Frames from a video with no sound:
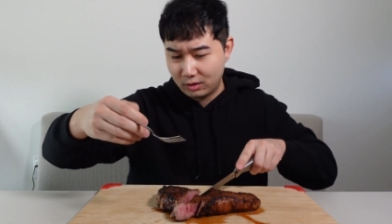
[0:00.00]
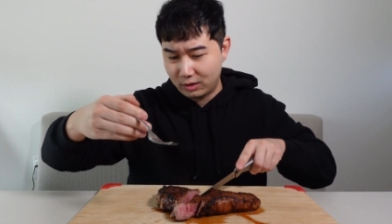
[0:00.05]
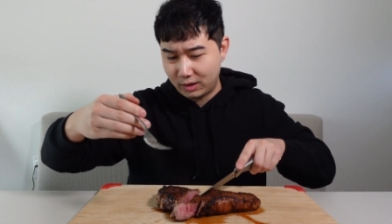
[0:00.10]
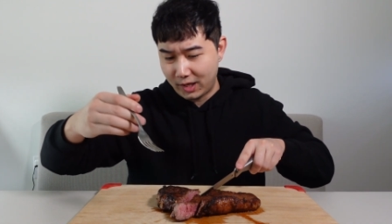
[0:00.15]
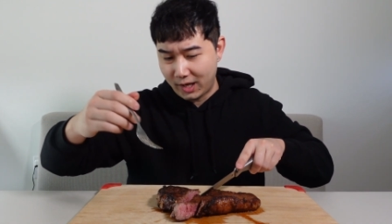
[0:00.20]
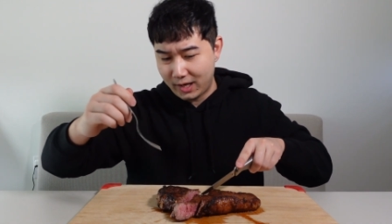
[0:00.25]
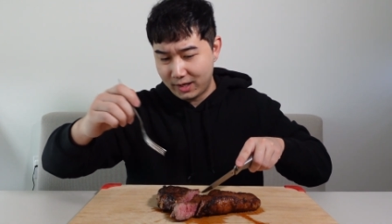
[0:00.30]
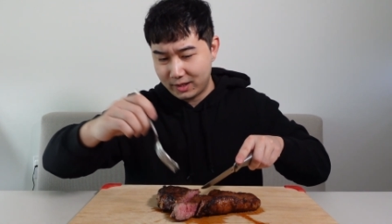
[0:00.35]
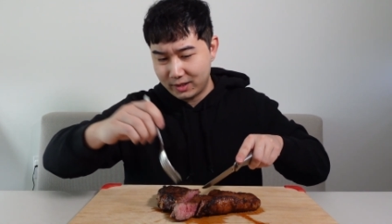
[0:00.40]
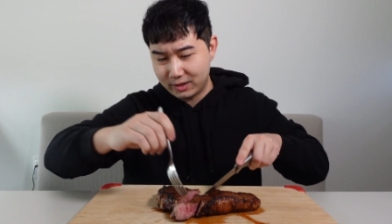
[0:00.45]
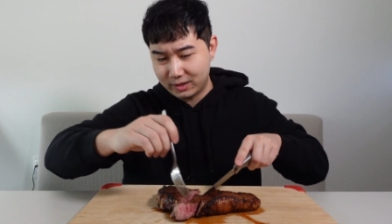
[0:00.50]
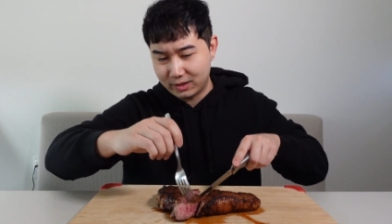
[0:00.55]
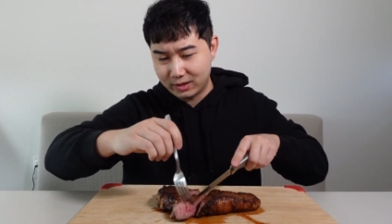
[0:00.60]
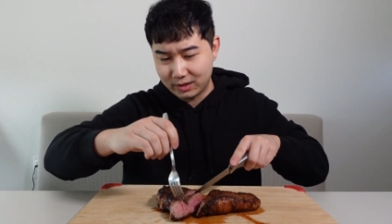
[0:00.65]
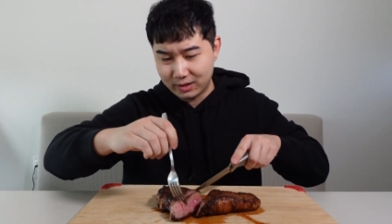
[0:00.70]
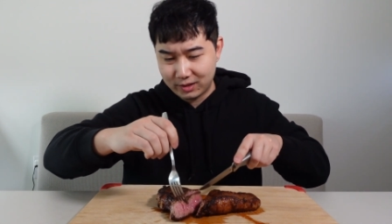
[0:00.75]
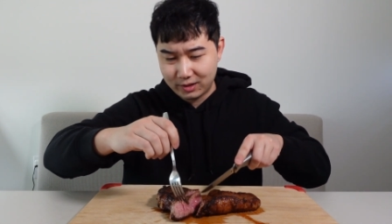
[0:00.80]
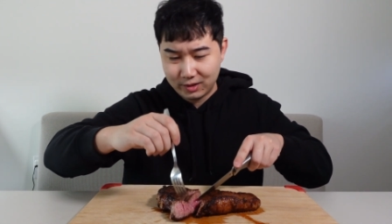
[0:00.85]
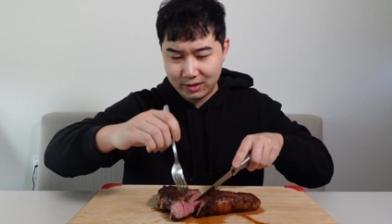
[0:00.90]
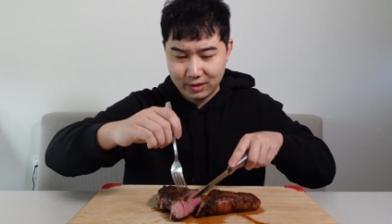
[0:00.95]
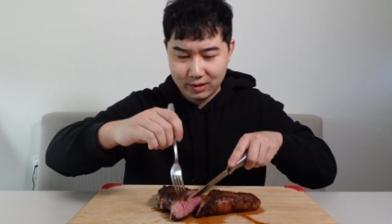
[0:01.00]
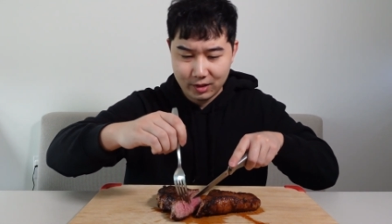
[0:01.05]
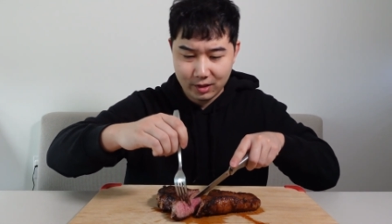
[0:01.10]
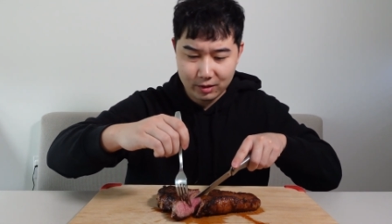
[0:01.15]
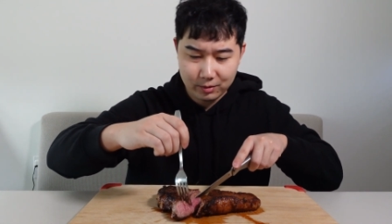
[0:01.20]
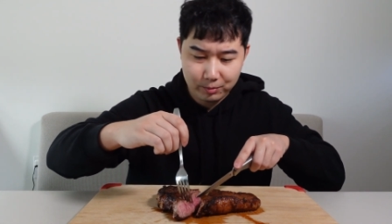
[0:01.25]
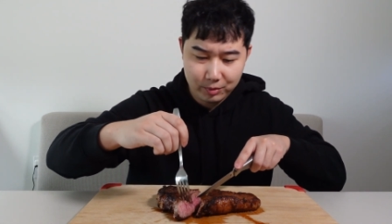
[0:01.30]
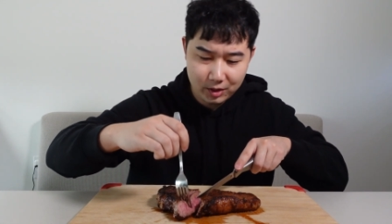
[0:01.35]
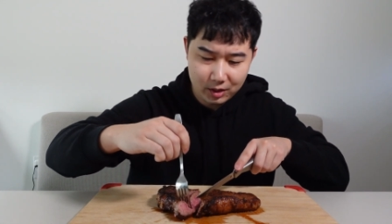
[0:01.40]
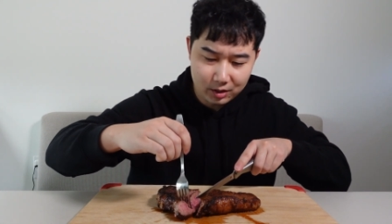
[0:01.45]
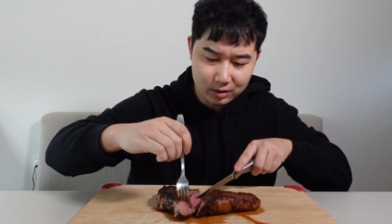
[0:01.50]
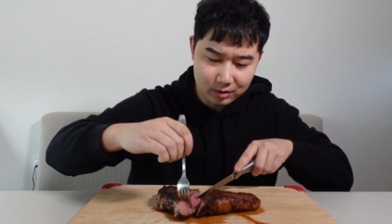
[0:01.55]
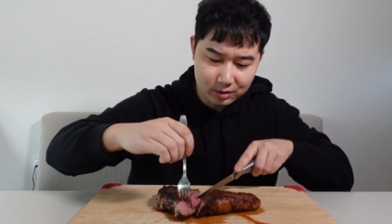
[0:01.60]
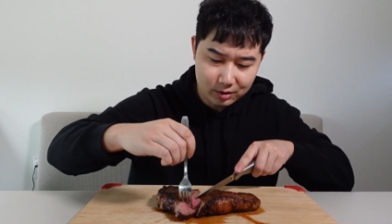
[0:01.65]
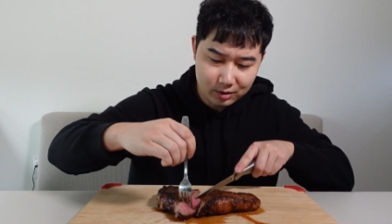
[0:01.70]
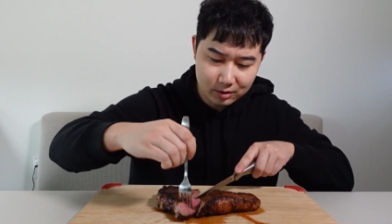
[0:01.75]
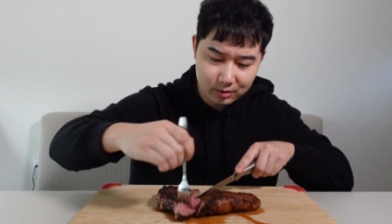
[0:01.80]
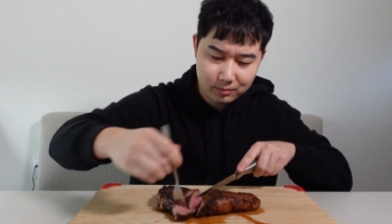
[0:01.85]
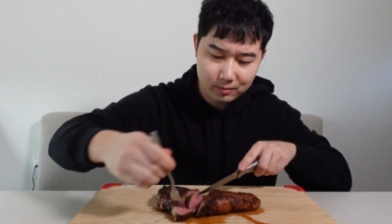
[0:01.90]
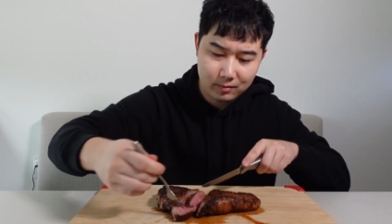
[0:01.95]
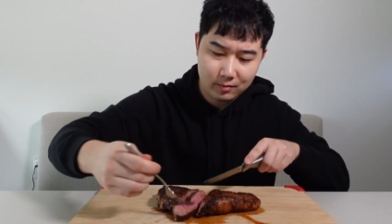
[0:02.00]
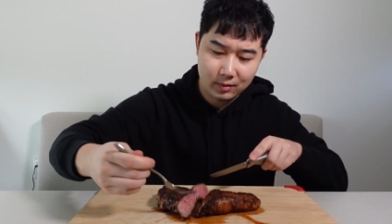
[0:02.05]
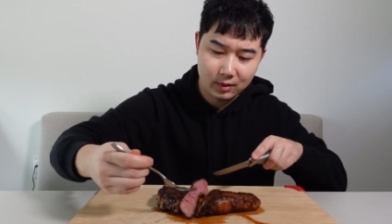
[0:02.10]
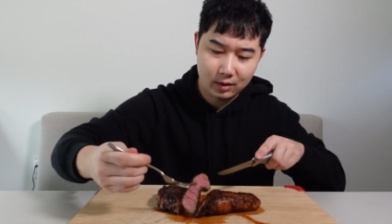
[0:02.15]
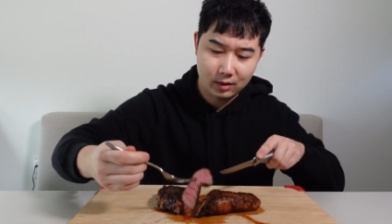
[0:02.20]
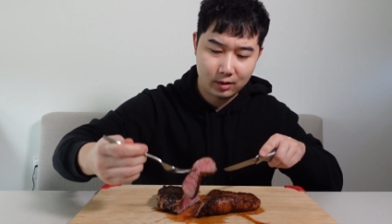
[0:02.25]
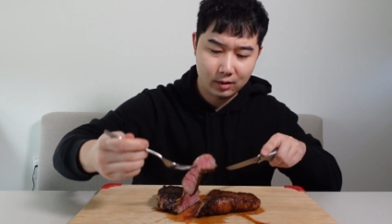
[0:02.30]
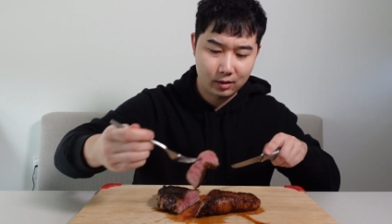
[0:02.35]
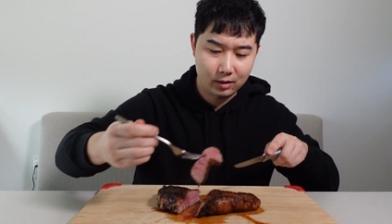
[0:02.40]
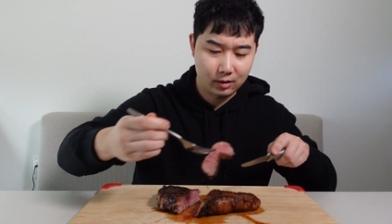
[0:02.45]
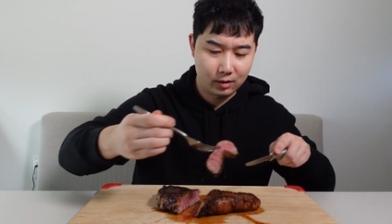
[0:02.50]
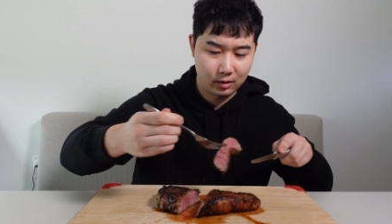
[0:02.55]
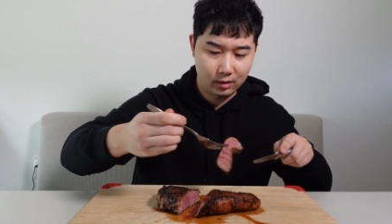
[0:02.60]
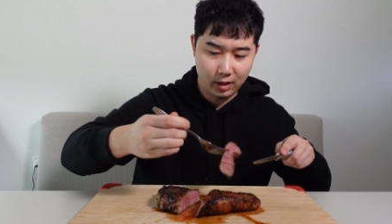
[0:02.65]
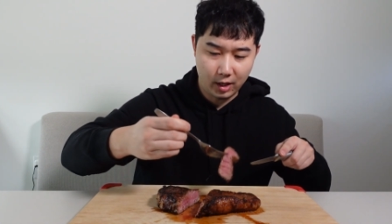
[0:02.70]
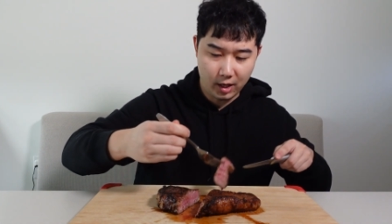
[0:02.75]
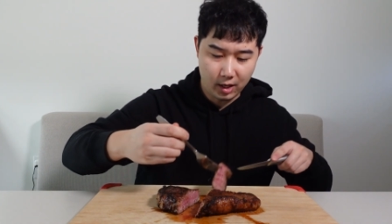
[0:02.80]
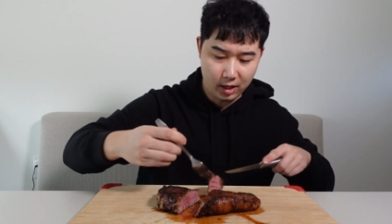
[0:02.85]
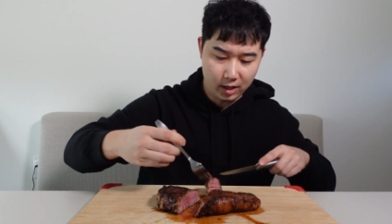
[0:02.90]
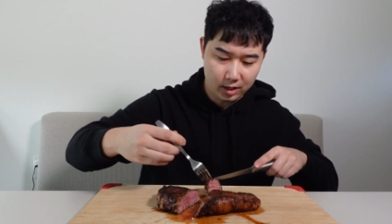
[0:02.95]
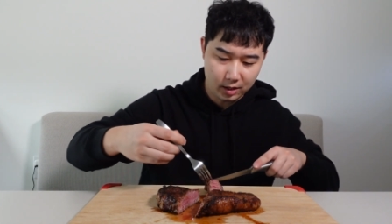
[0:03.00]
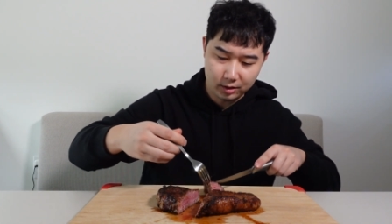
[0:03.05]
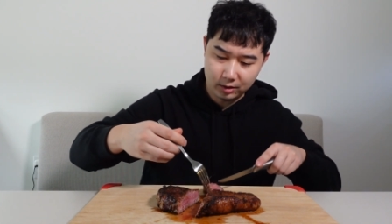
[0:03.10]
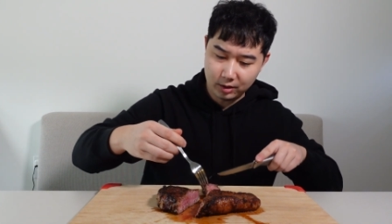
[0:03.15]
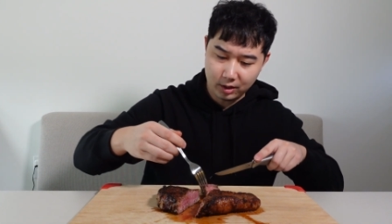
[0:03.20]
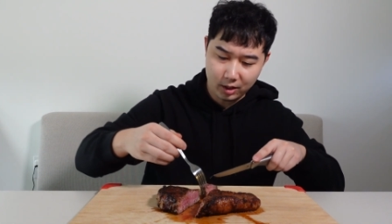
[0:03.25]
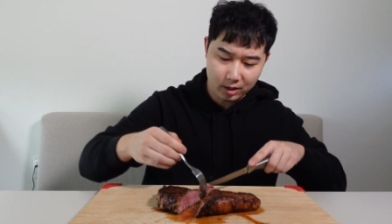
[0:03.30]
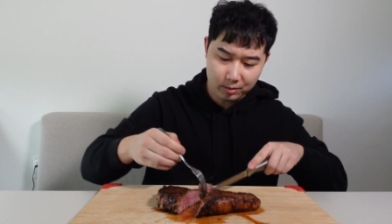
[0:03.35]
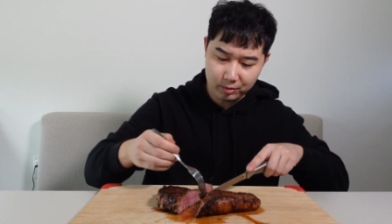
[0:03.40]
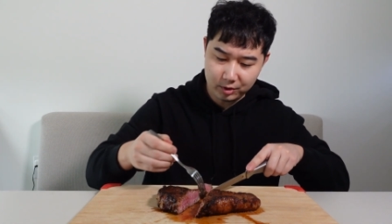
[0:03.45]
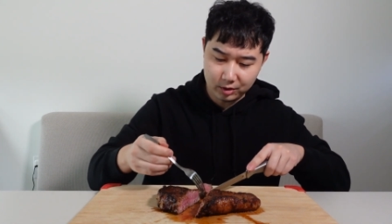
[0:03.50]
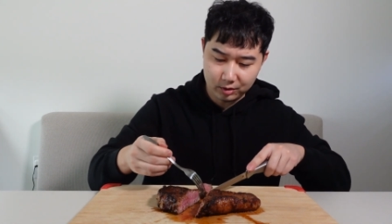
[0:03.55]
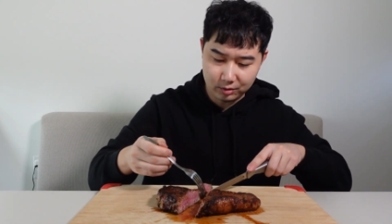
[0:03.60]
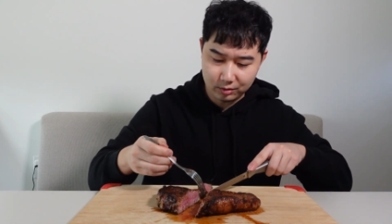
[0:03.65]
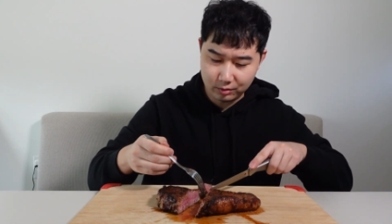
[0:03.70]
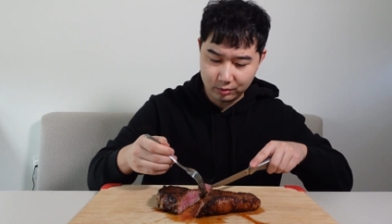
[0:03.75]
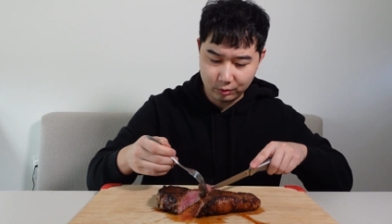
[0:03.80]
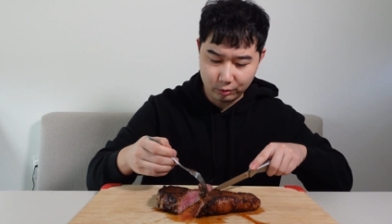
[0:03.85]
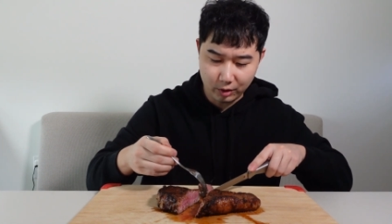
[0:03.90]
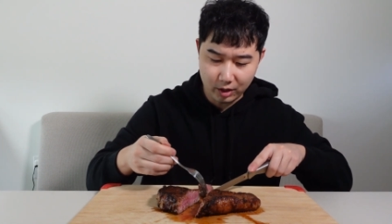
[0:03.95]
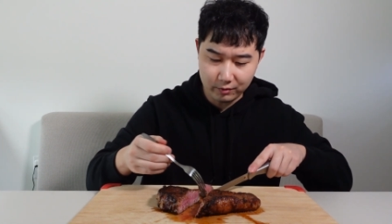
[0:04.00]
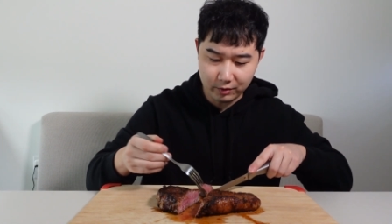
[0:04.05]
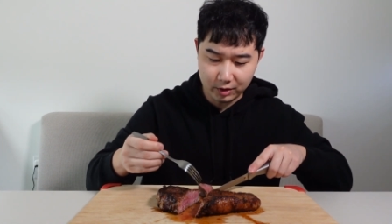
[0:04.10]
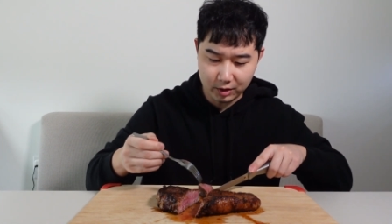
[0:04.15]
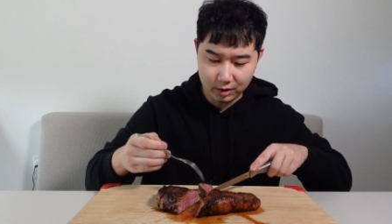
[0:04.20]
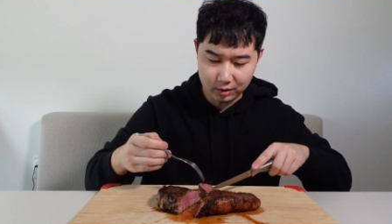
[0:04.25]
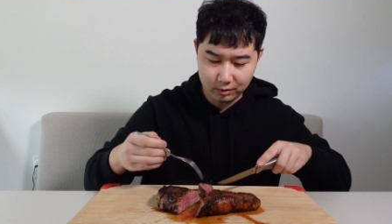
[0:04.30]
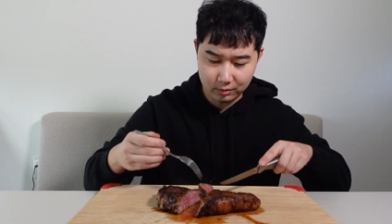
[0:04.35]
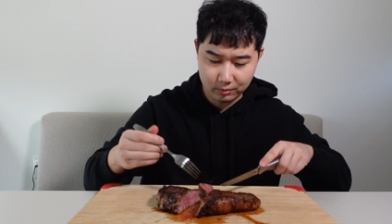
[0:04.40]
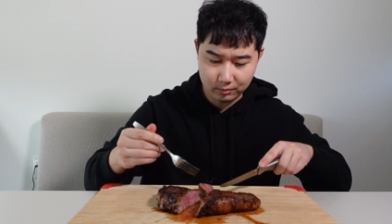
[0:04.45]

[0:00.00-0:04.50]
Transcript: That is a sick piece. And I've been craving it.